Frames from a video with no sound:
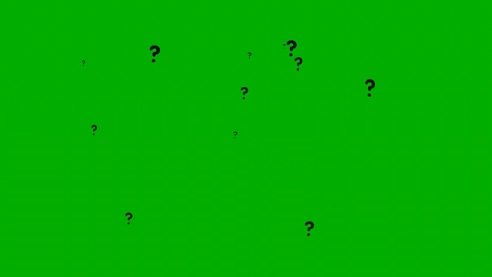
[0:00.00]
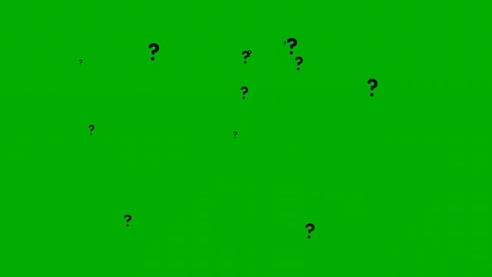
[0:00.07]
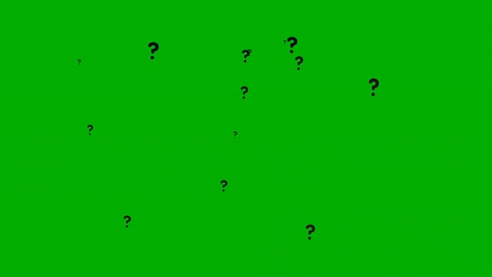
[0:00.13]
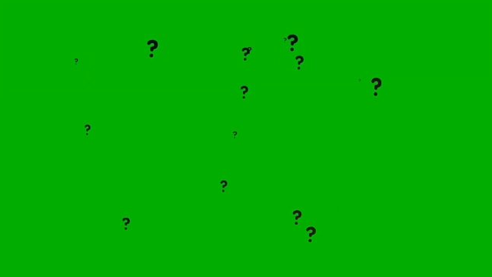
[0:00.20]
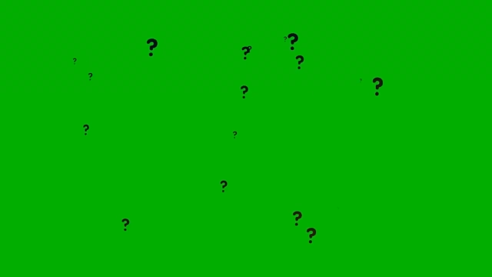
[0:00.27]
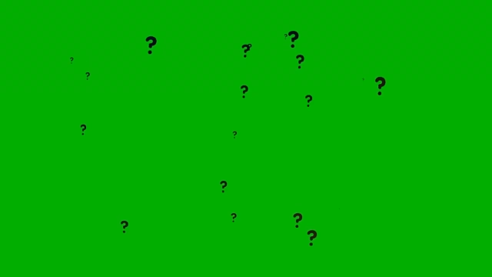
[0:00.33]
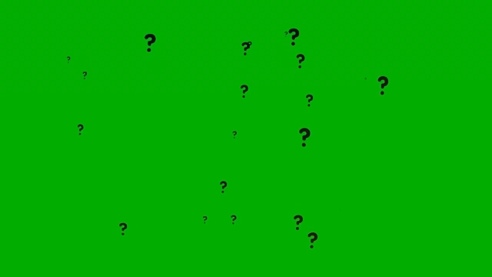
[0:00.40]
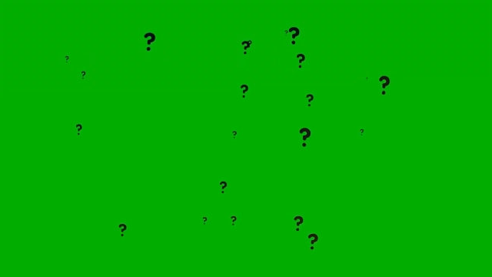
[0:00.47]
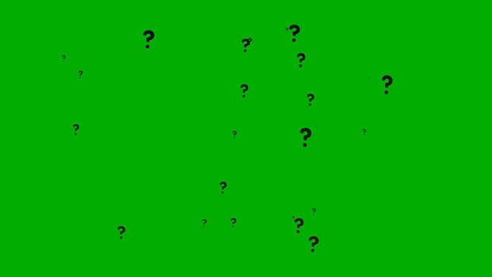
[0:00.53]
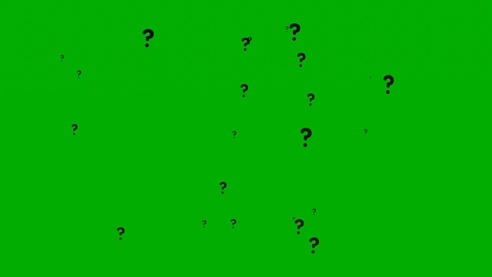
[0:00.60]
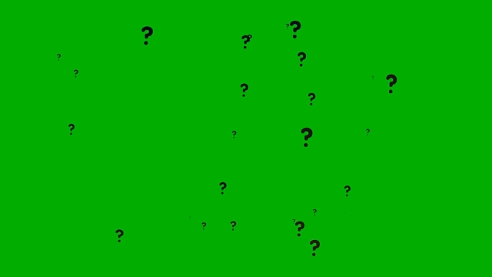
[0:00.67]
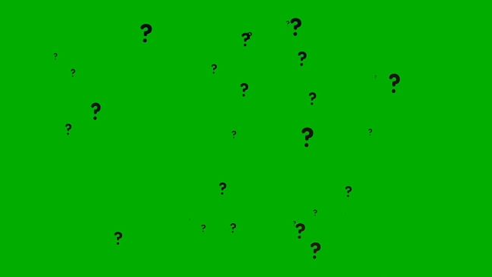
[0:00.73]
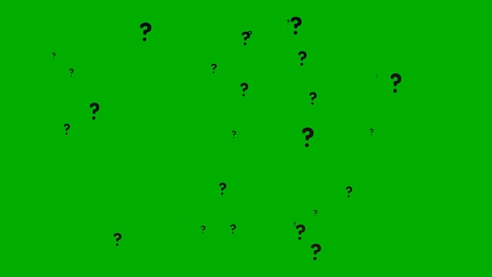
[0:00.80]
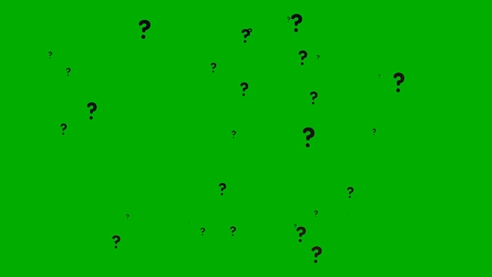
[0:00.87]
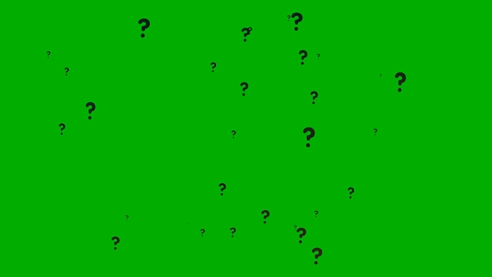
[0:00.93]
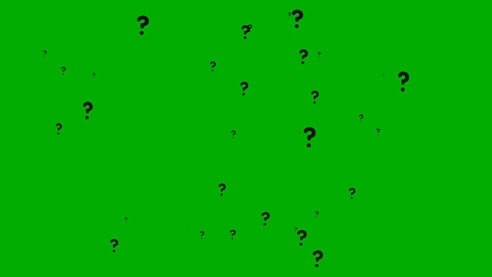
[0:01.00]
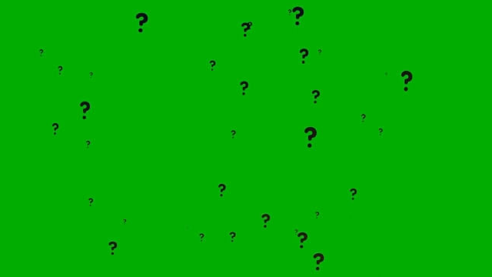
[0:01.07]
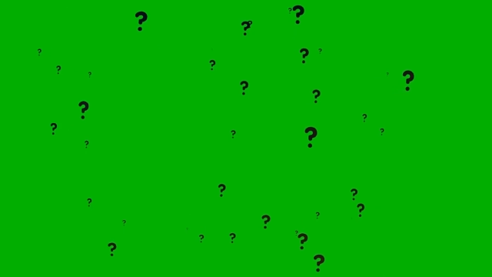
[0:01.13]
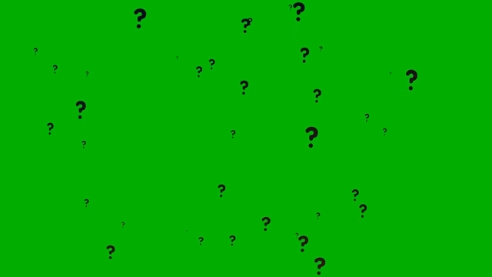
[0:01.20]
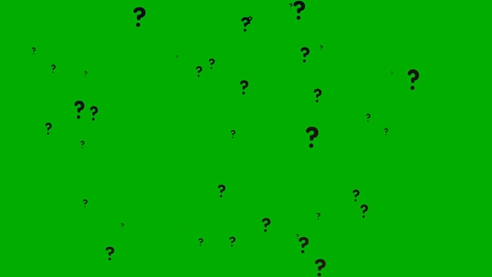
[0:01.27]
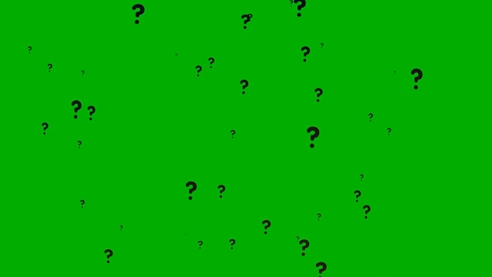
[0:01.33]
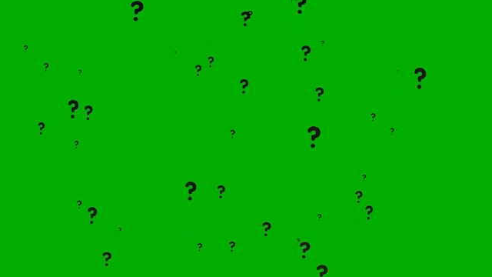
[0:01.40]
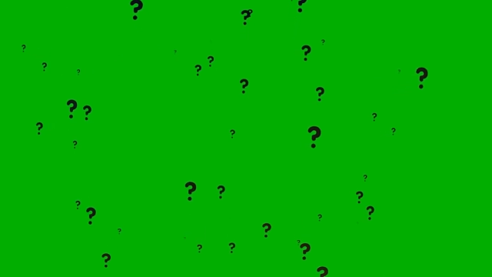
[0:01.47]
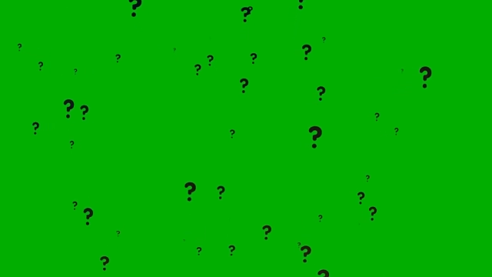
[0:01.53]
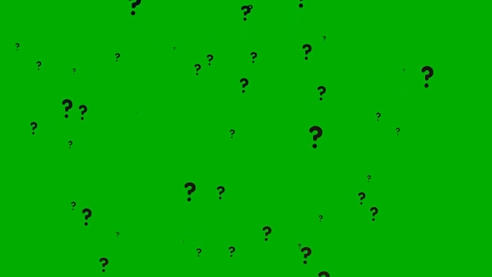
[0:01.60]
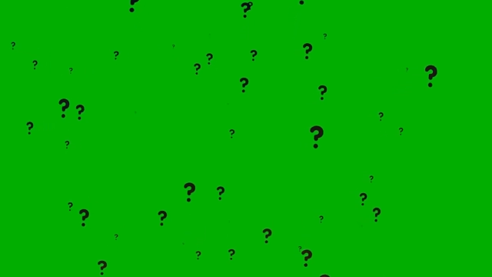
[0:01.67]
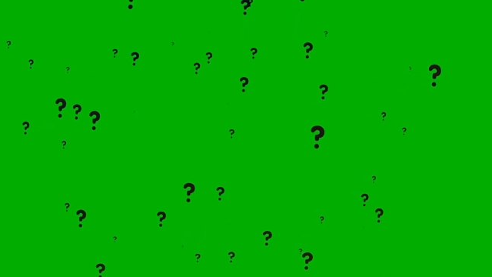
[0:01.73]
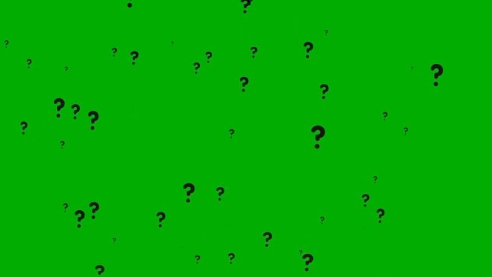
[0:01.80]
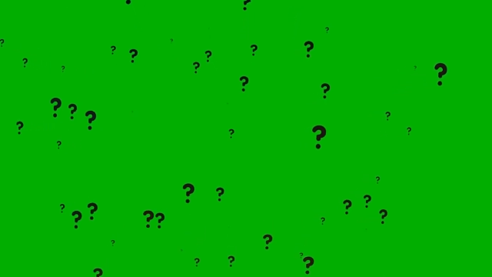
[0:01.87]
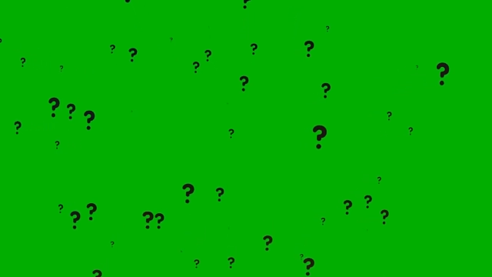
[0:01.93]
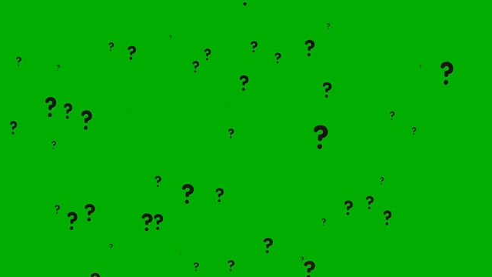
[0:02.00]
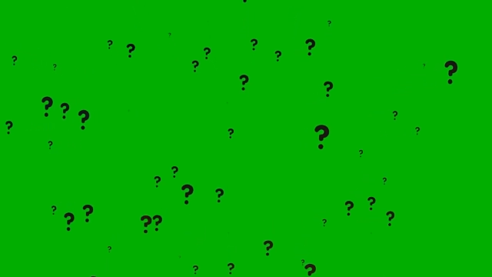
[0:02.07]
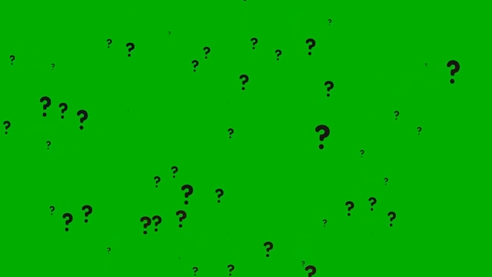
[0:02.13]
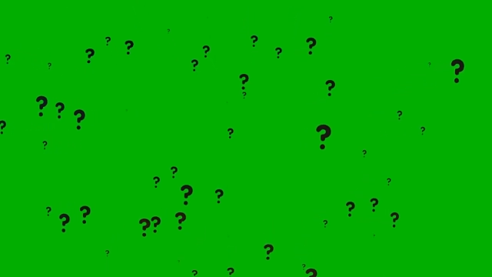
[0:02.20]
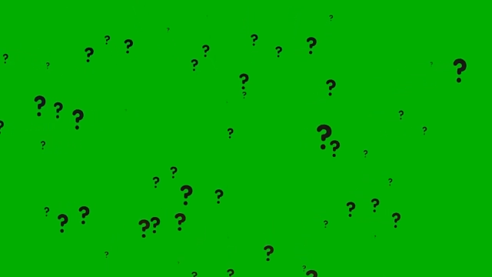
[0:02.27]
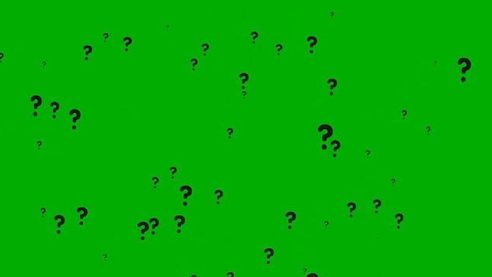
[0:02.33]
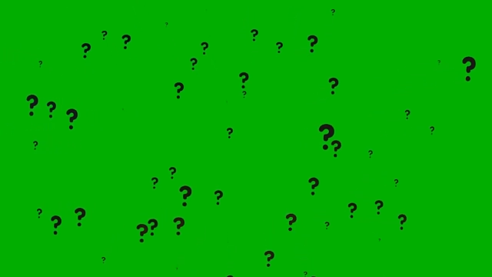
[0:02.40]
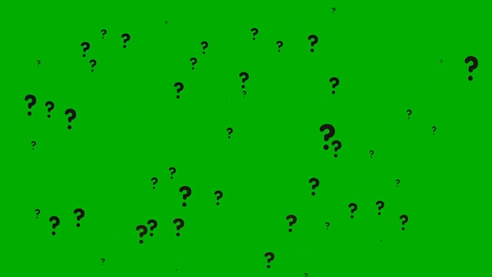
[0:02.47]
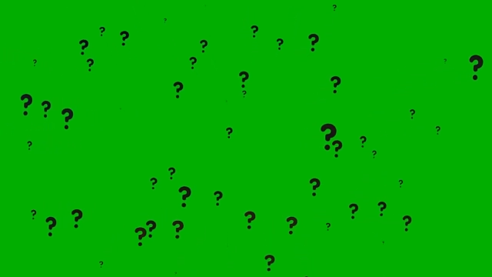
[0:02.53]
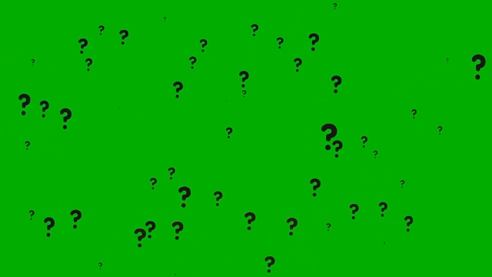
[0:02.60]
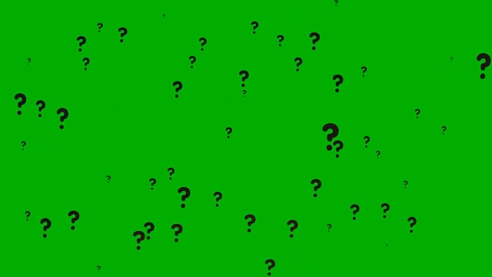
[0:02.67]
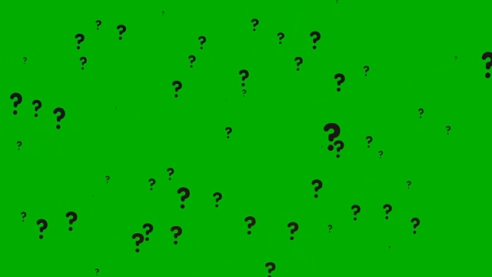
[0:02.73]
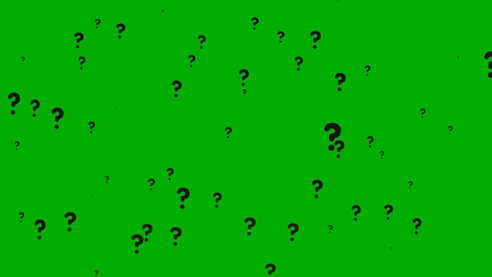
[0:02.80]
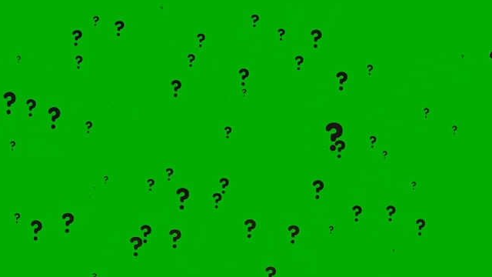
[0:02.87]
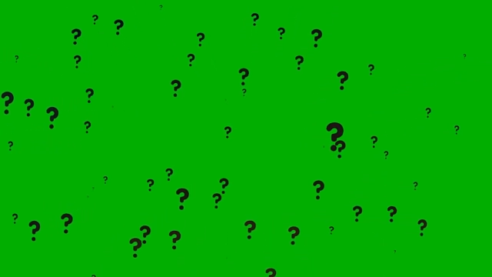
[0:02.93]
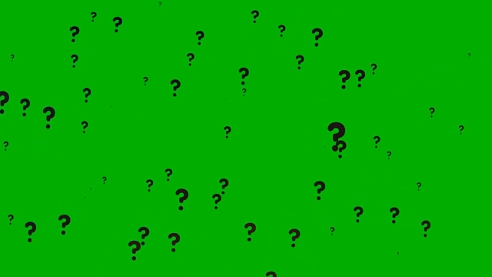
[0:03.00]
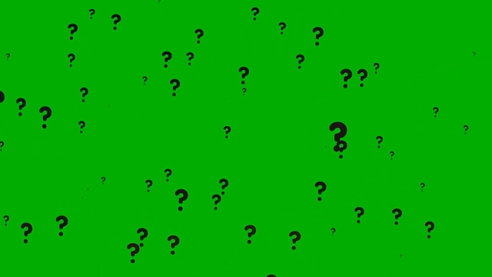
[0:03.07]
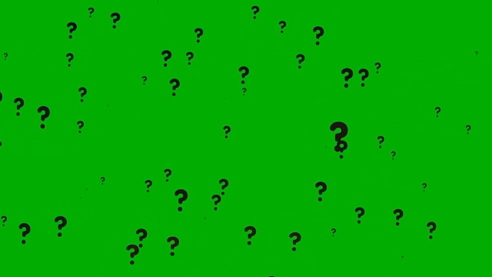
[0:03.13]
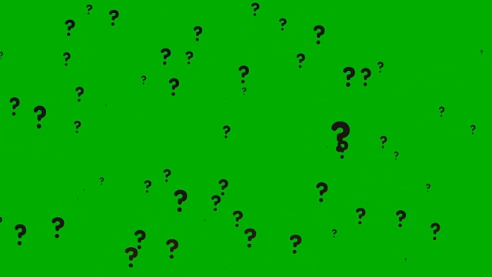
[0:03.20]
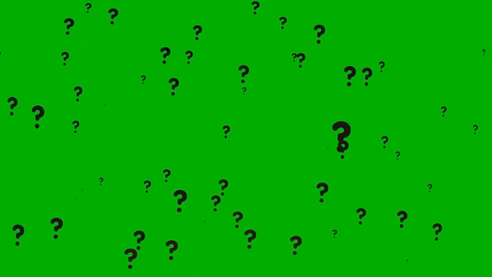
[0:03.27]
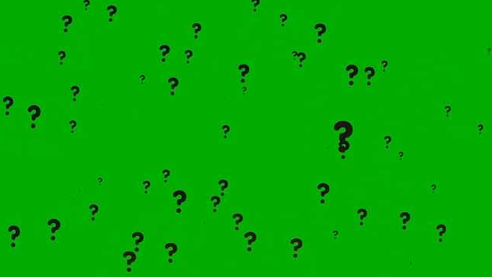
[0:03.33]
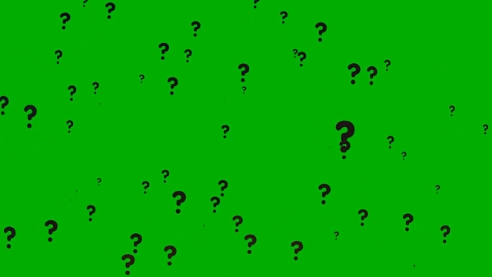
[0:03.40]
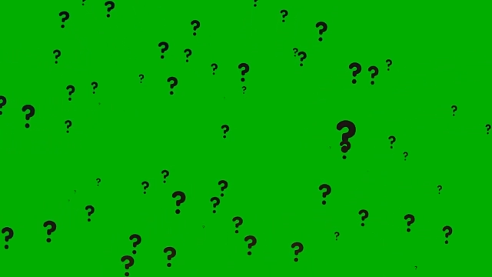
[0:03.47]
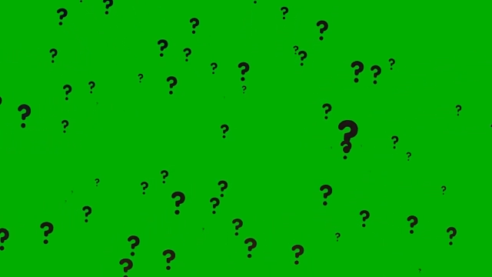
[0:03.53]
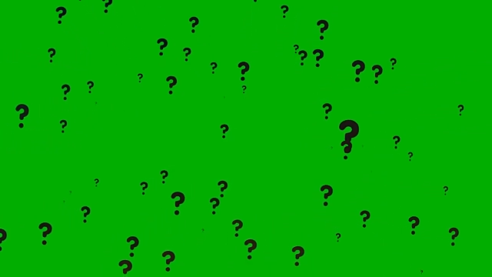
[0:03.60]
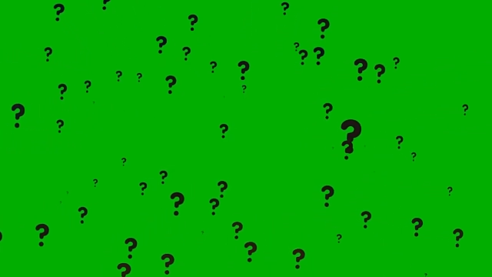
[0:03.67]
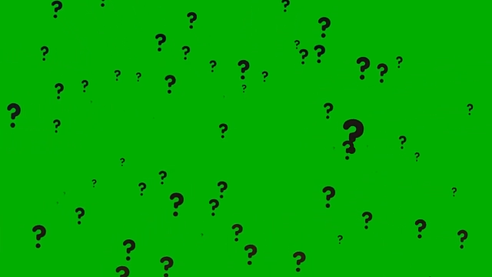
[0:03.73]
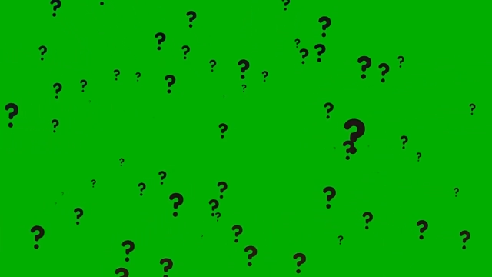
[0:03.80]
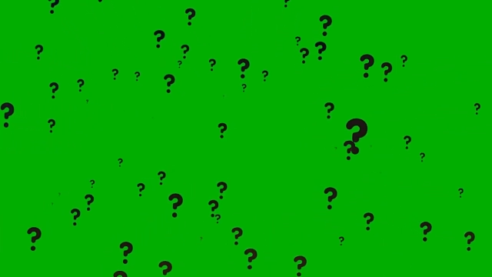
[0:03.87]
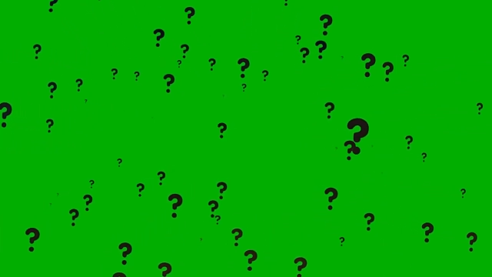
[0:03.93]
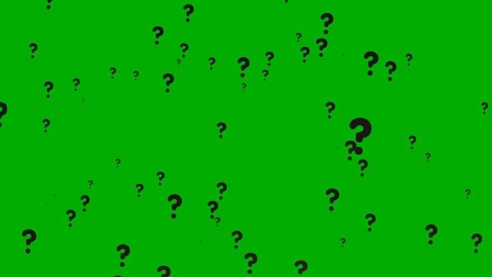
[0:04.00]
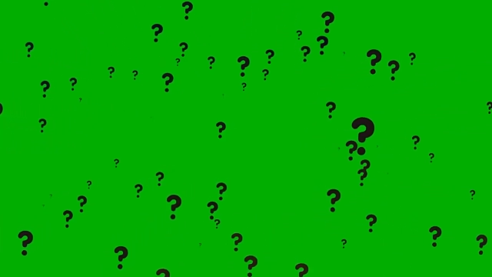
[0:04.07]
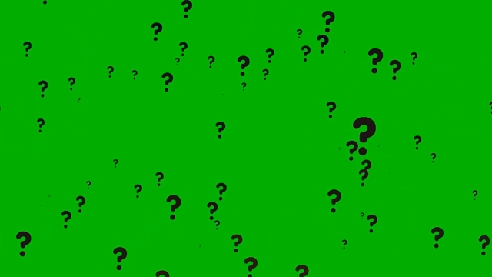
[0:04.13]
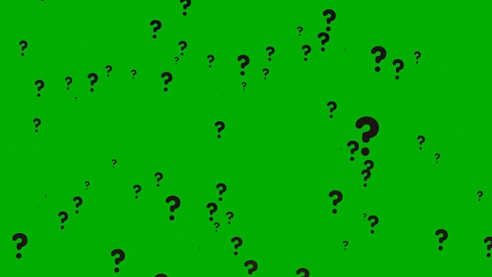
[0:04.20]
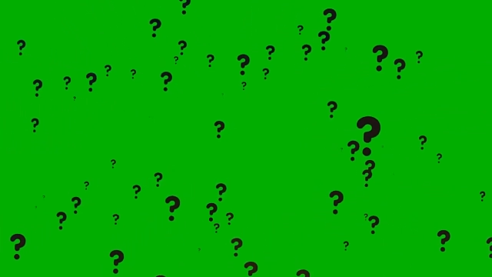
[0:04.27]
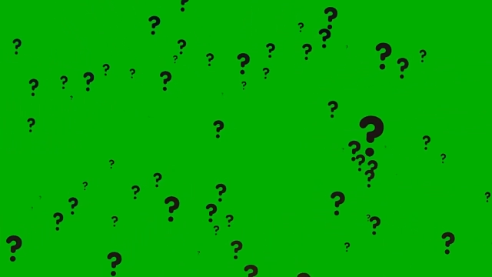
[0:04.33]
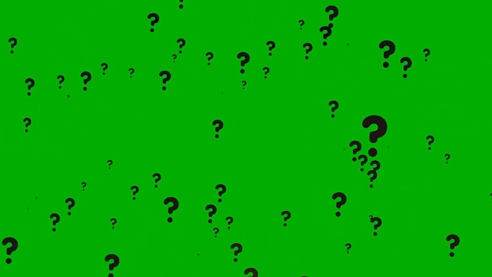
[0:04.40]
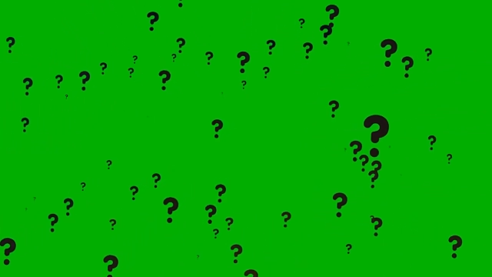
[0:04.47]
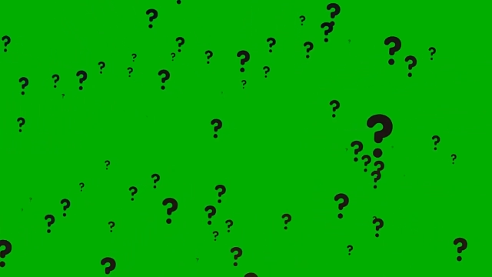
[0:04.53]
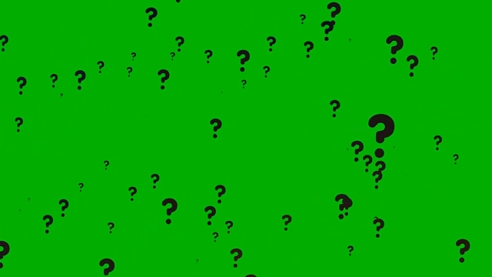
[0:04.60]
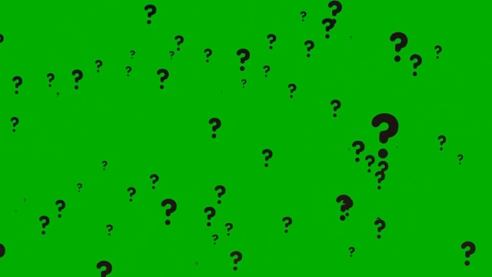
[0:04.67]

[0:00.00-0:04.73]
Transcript: No face is visible, so there are no lips to read.